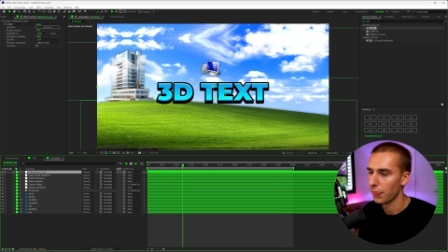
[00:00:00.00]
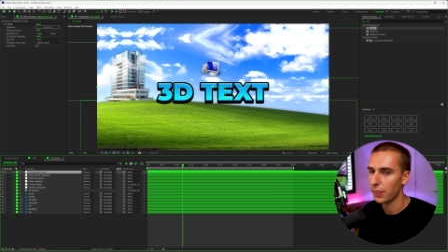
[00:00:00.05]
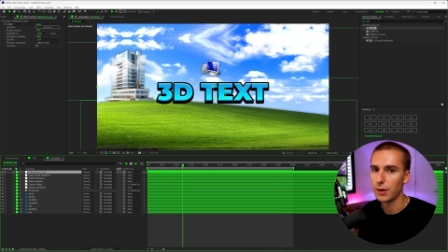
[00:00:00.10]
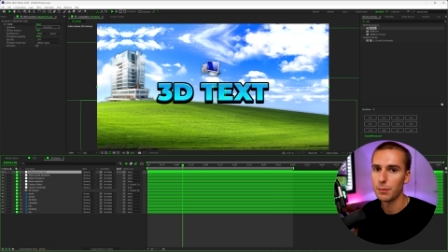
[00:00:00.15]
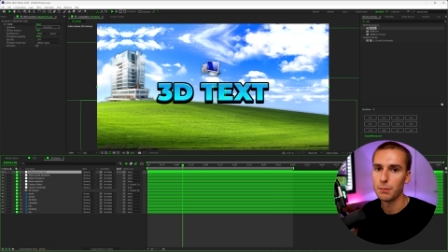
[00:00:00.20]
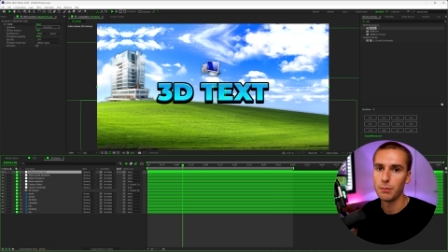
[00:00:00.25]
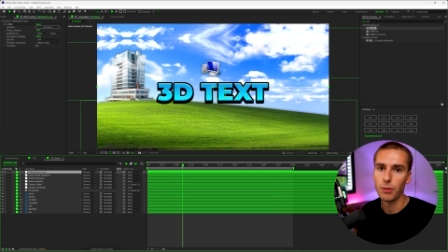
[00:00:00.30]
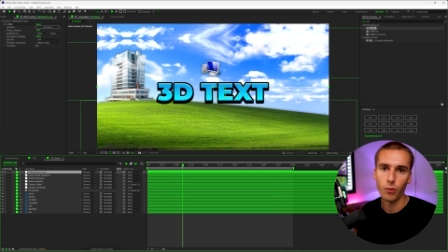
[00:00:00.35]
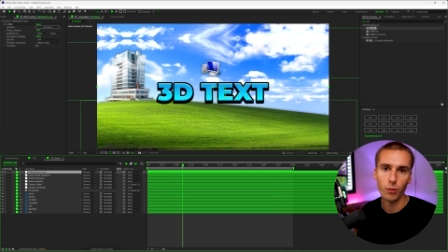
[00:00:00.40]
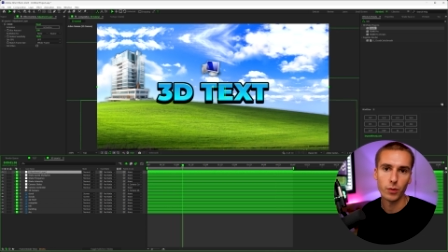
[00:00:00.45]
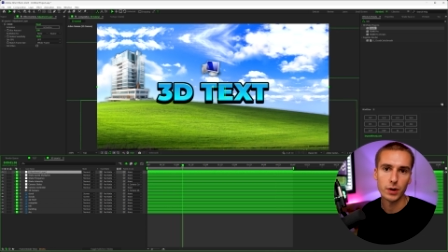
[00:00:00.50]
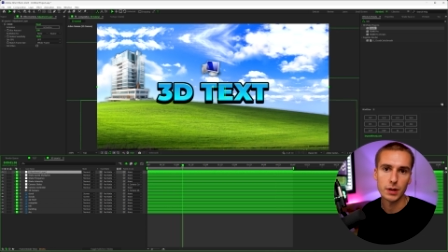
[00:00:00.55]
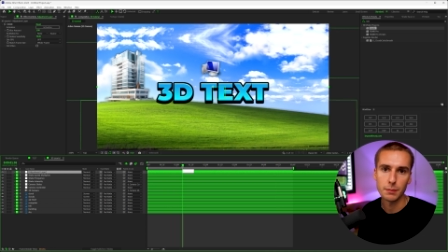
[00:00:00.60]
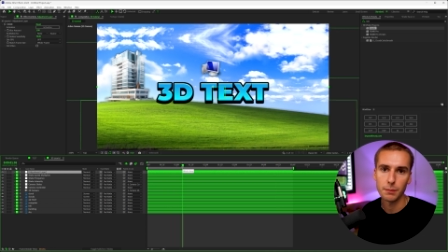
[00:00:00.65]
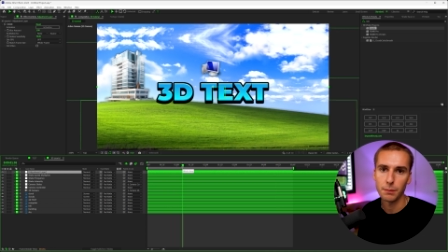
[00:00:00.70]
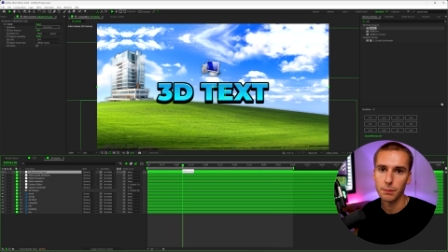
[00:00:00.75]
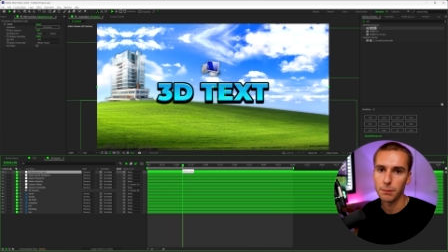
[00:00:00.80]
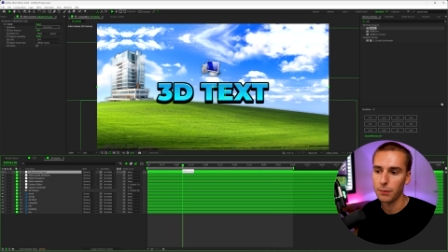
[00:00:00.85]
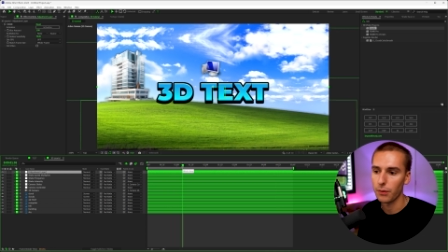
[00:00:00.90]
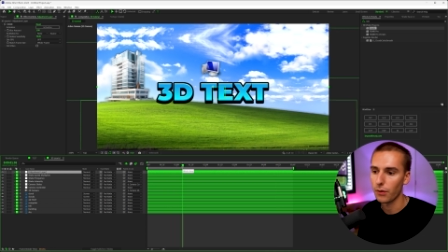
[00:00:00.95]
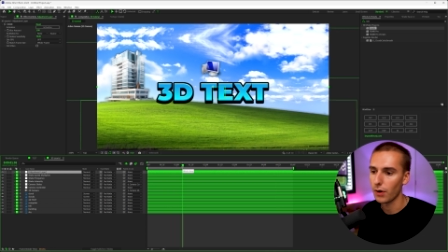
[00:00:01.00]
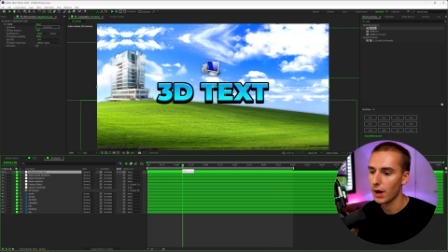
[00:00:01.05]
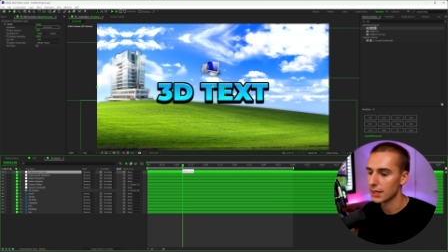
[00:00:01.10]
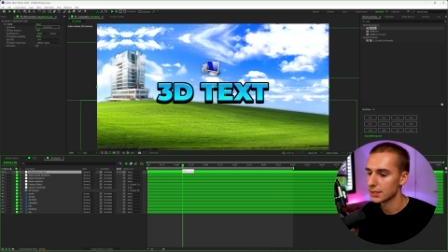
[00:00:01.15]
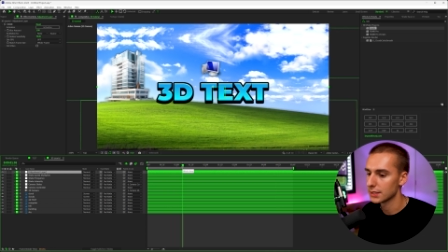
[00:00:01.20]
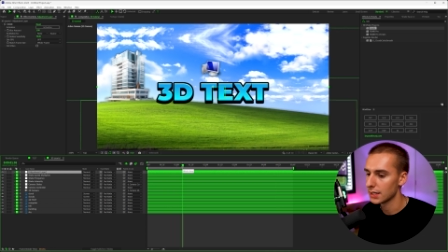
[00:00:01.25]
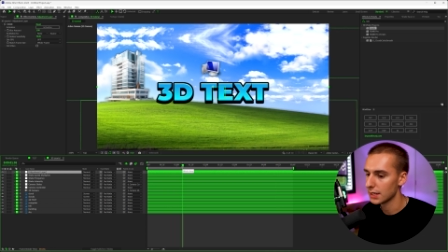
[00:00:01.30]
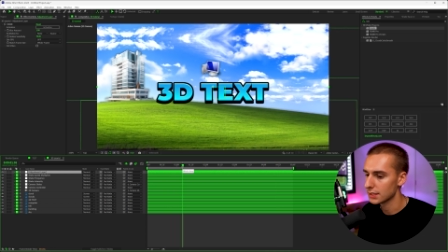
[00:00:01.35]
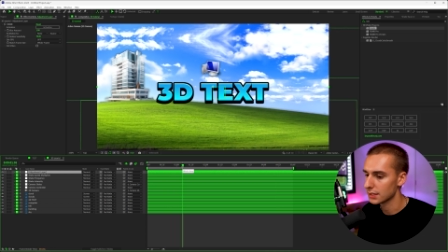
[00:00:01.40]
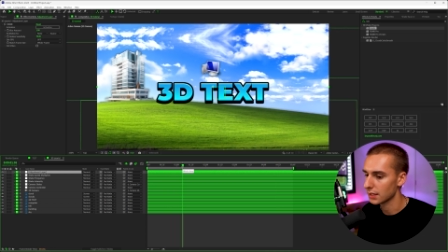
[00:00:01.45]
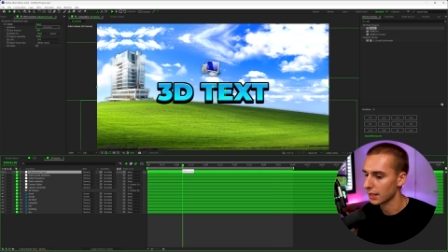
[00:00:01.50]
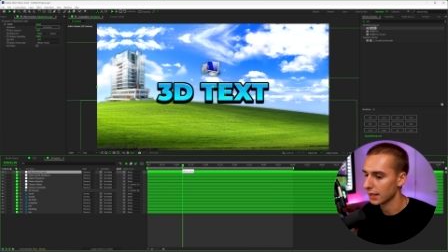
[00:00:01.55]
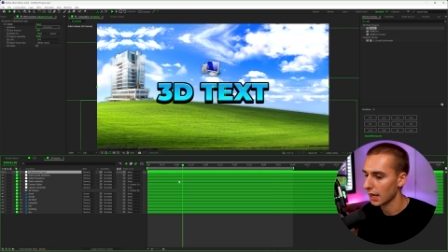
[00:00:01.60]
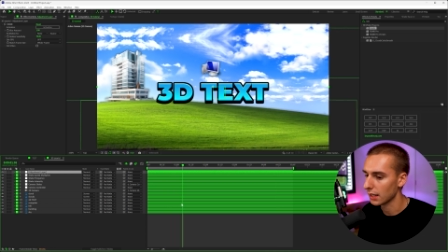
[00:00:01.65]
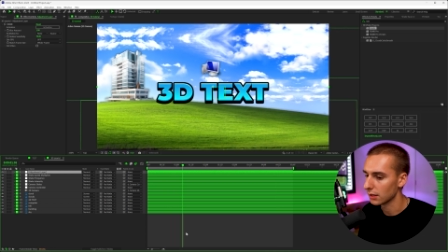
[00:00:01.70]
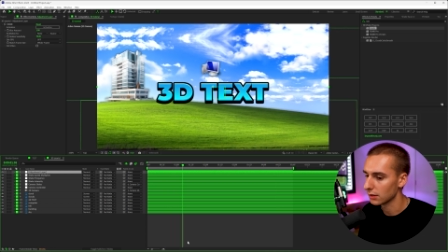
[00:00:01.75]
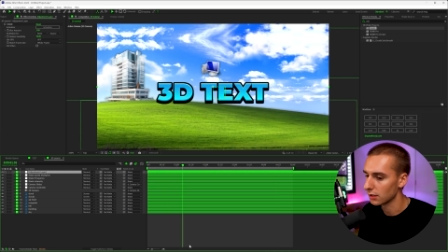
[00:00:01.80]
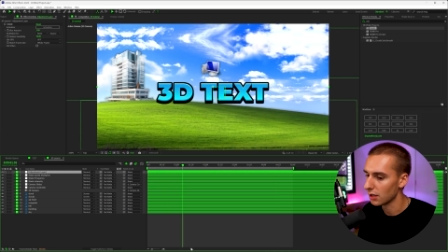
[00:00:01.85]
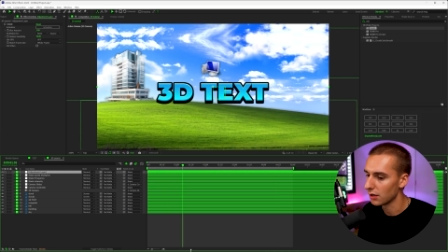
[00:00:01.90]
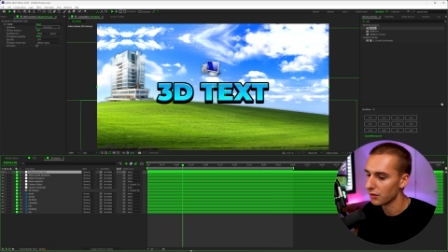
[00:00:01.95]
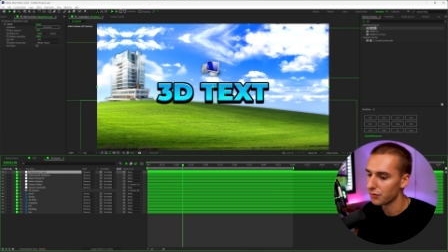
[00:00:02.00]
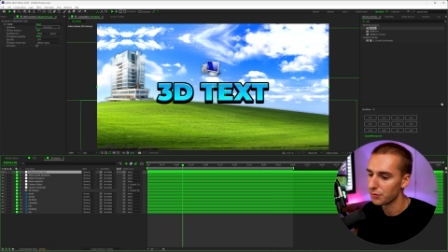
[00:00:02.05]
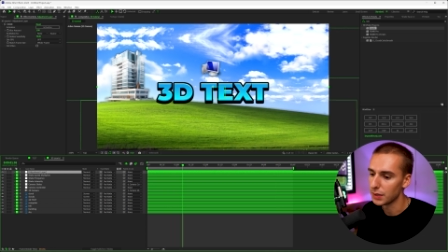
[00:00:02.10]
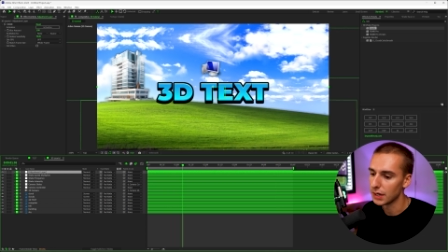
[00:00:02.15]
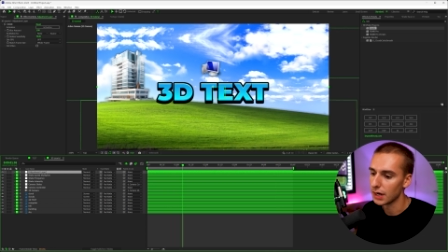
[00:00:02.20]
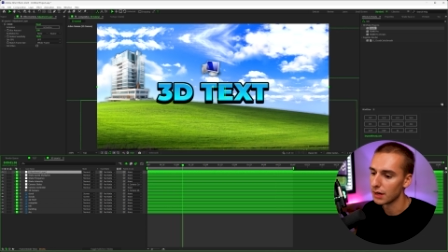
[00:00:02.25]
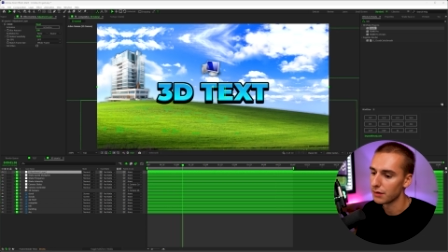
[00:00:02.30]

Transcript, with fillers: the boring process. Like I love being